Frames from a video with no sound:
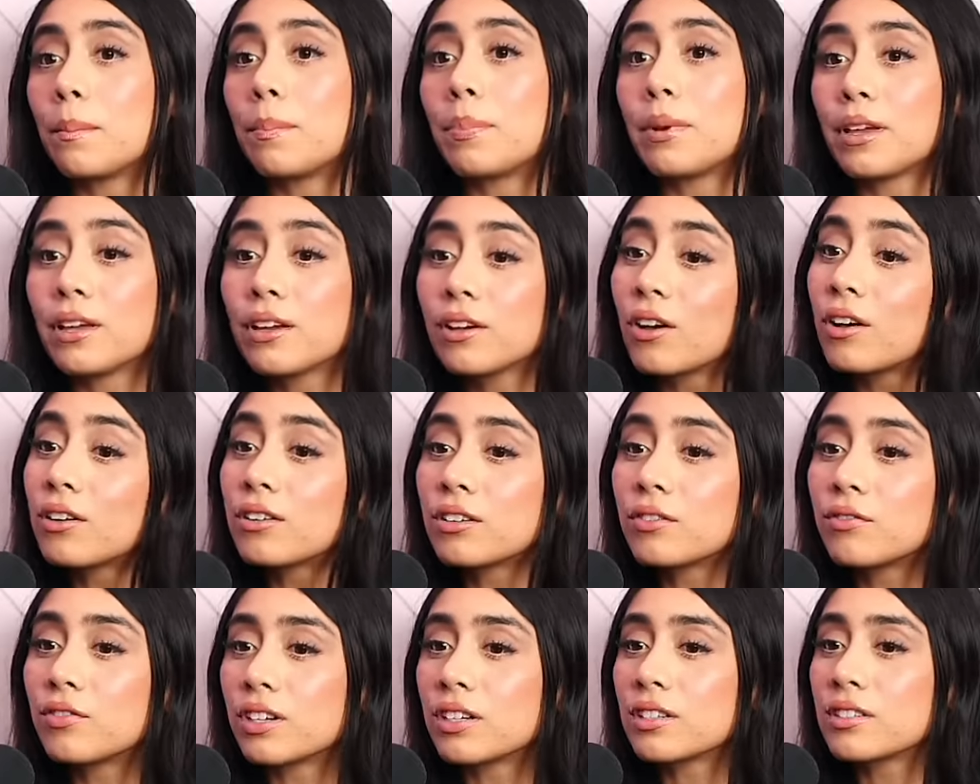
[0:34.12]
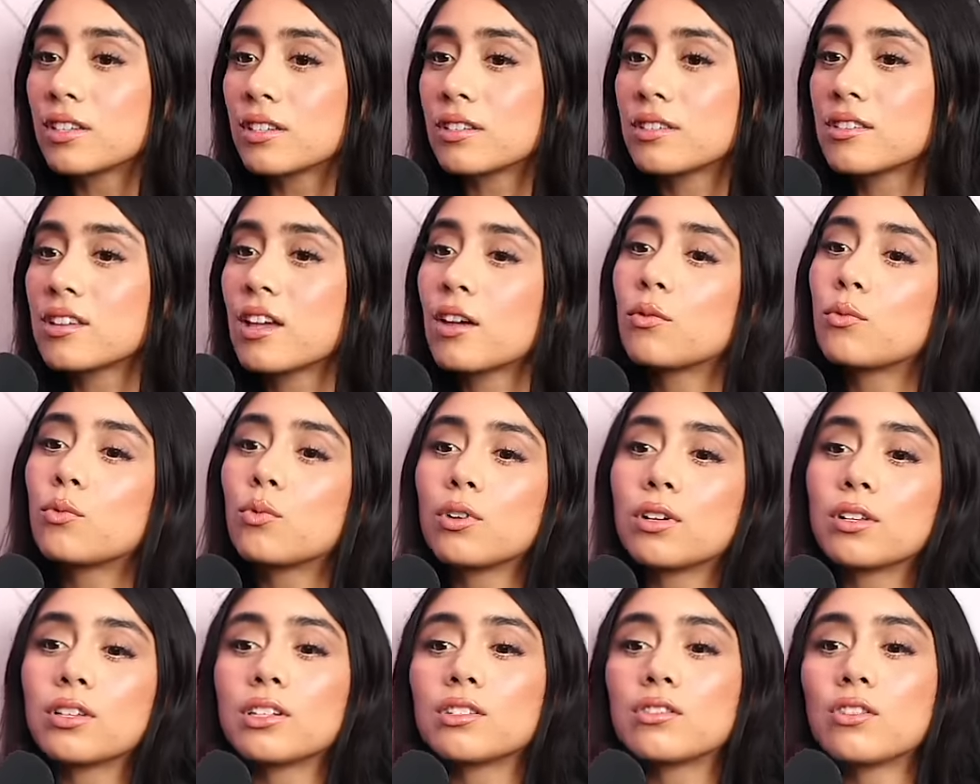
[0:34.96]
being on a vixen set
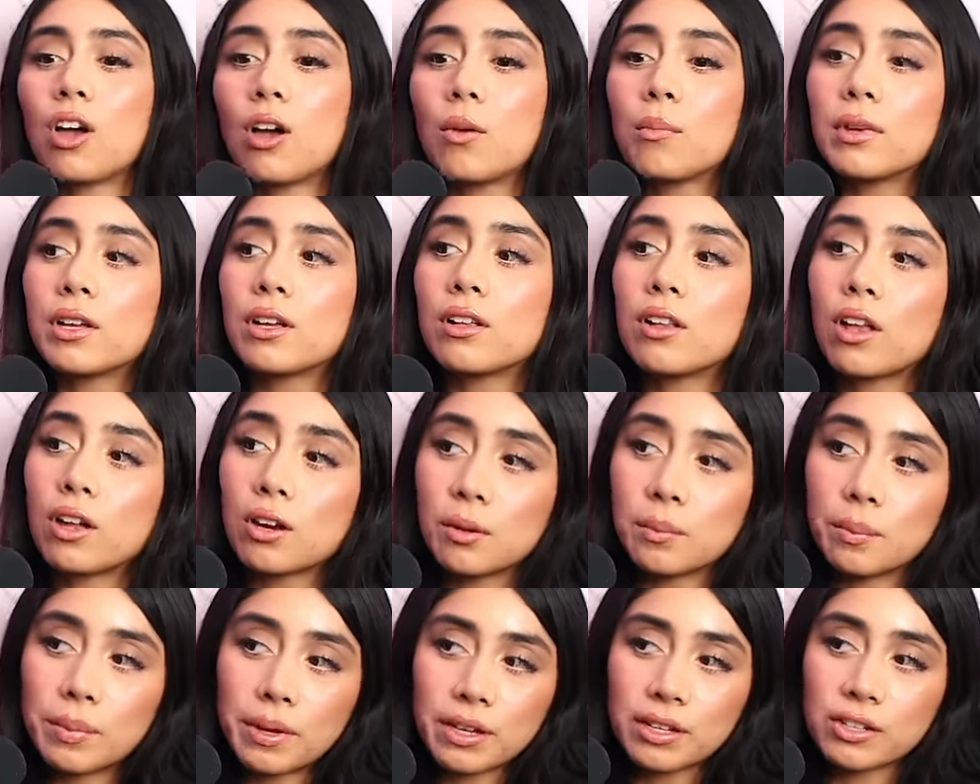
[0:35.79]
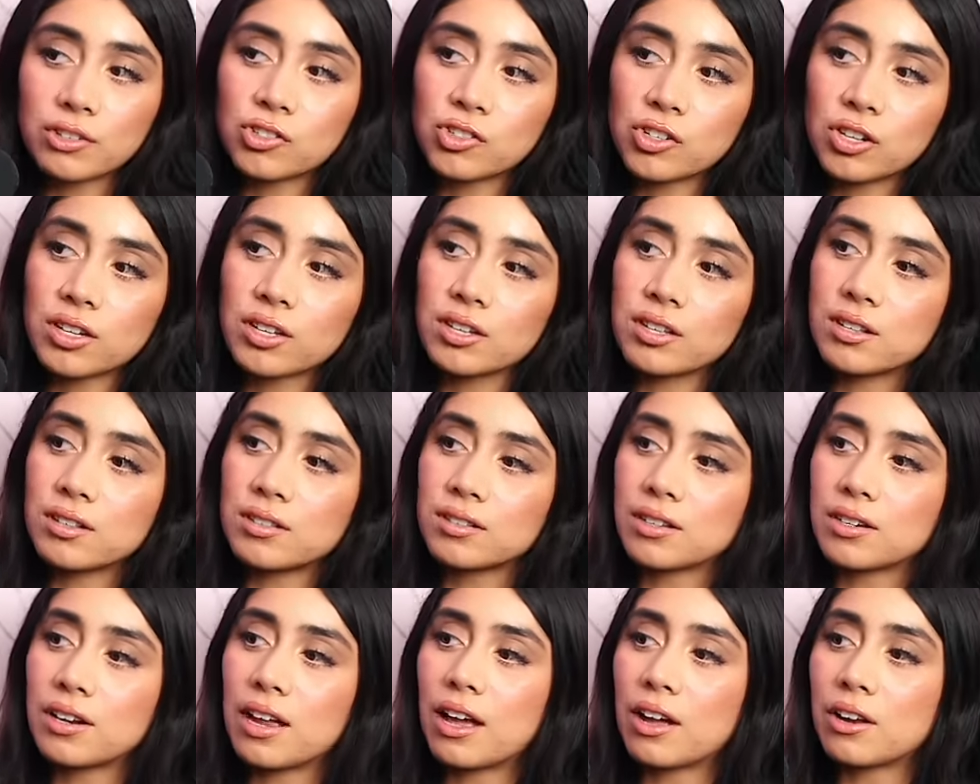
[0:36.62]
really taught me a lot of
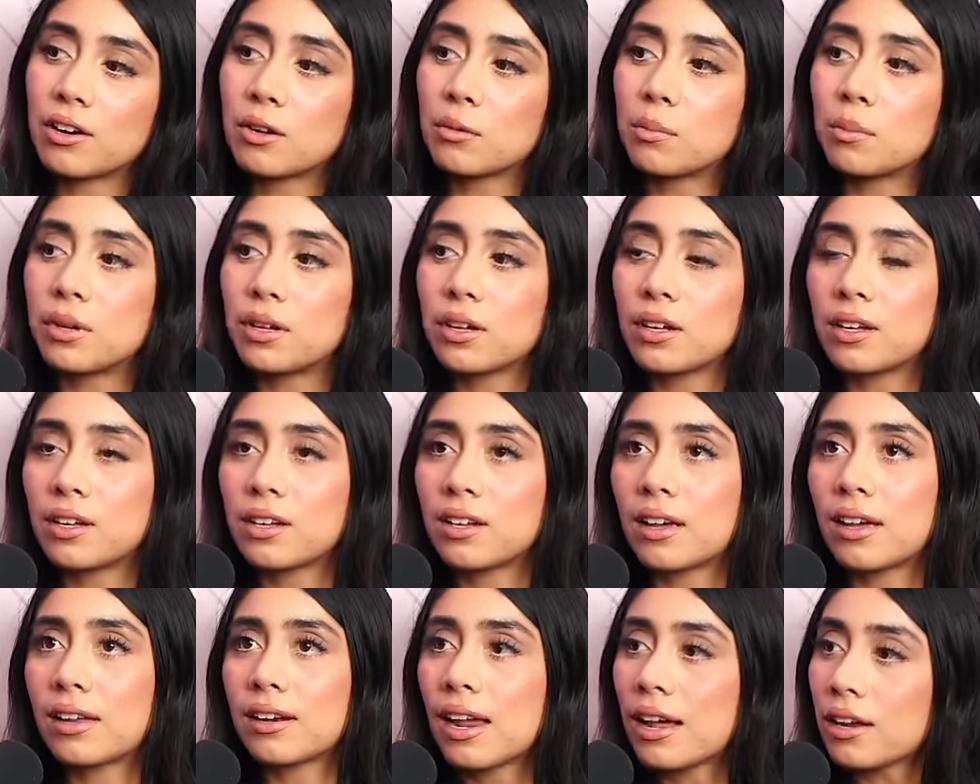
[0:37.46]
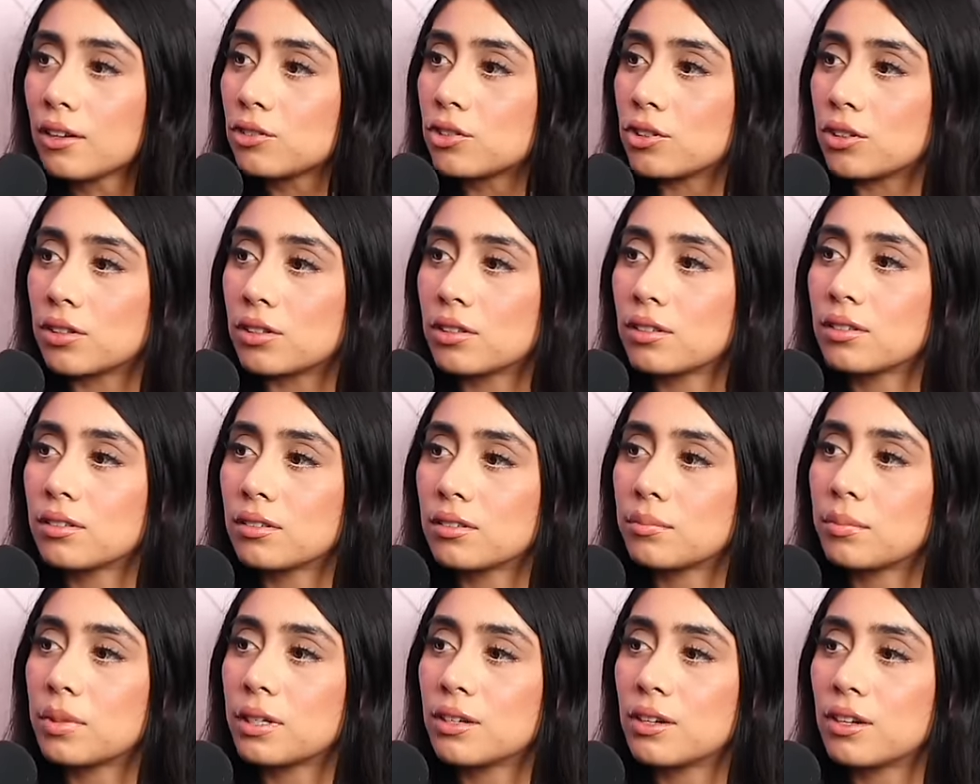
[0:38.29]
patience and how to be an actor
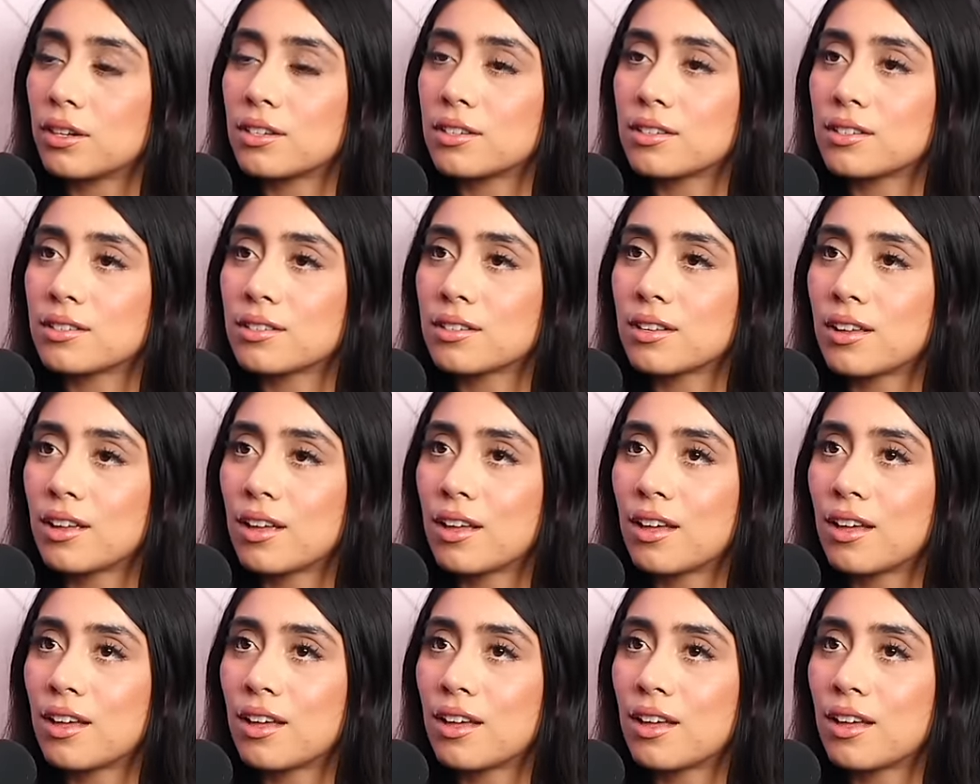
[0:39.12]
because